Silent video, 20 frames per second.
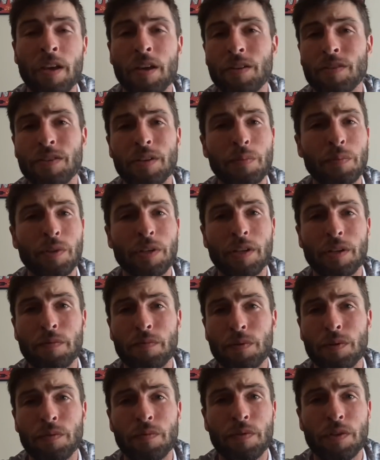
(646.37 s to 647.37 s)
Was able to get a
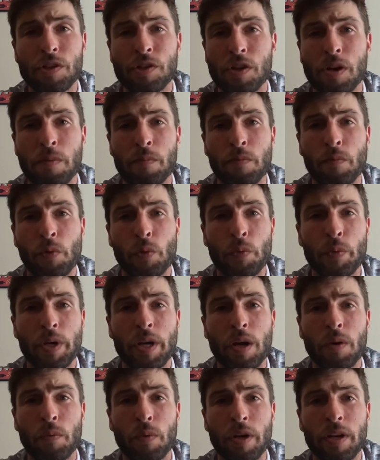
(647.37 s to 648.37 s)
few fish on before we
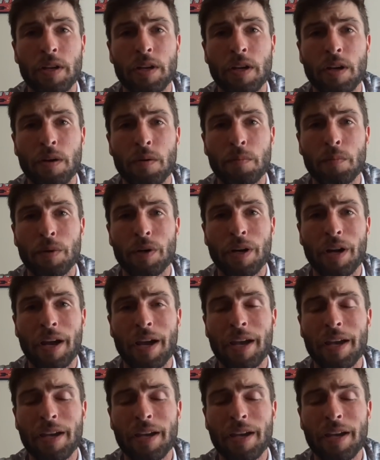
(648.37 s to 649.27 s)
got rained out, but I